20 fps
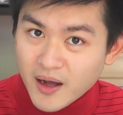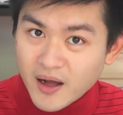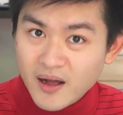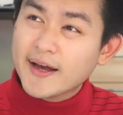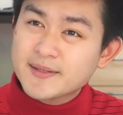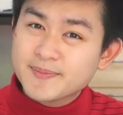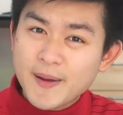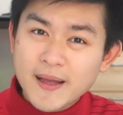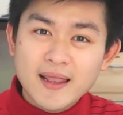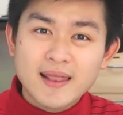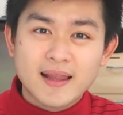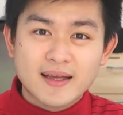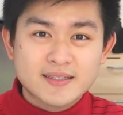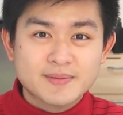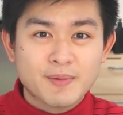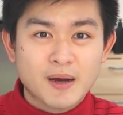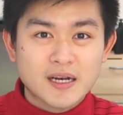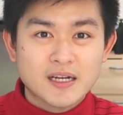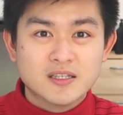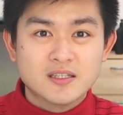I spend
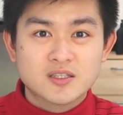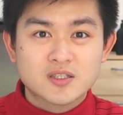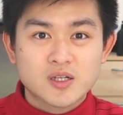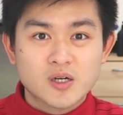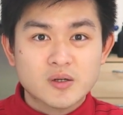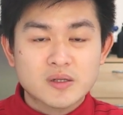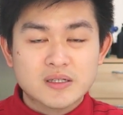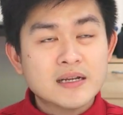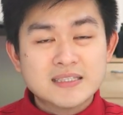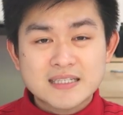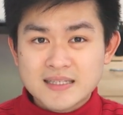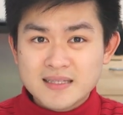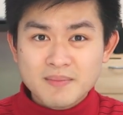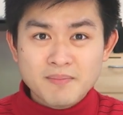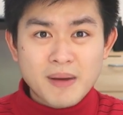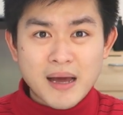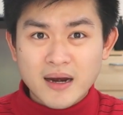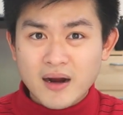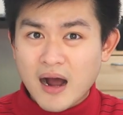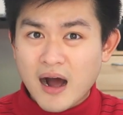less money in Seoul. It doesn't
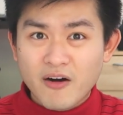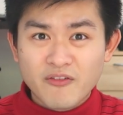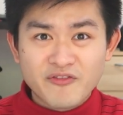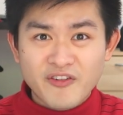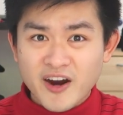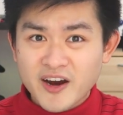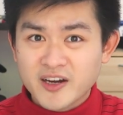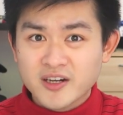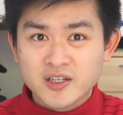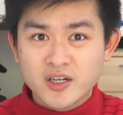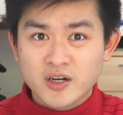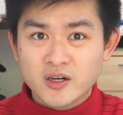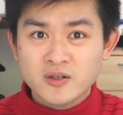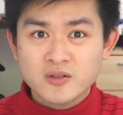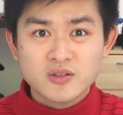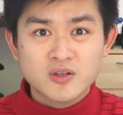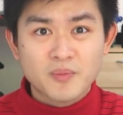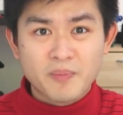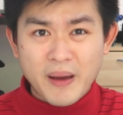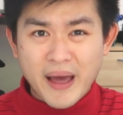matter how far you go,
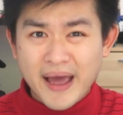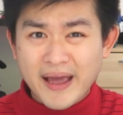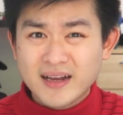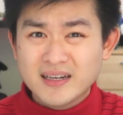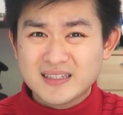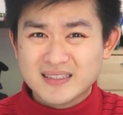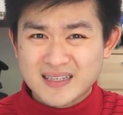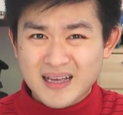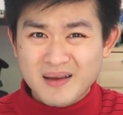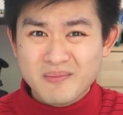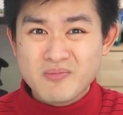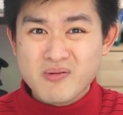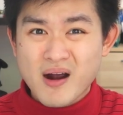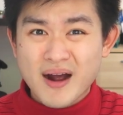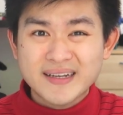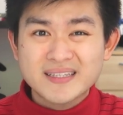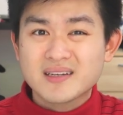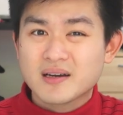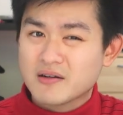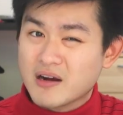you pay the same
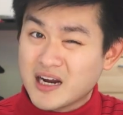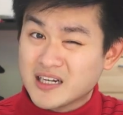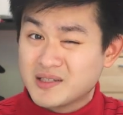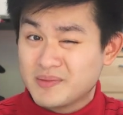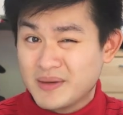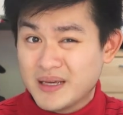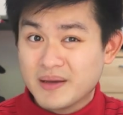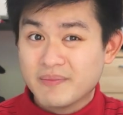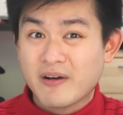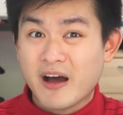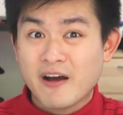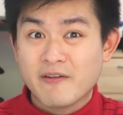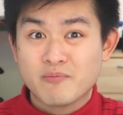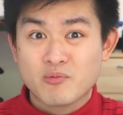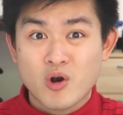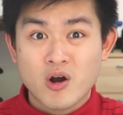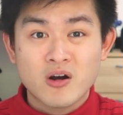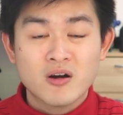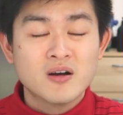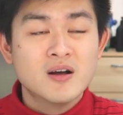price. Correct me if I'm
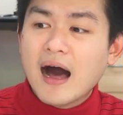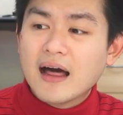wrong.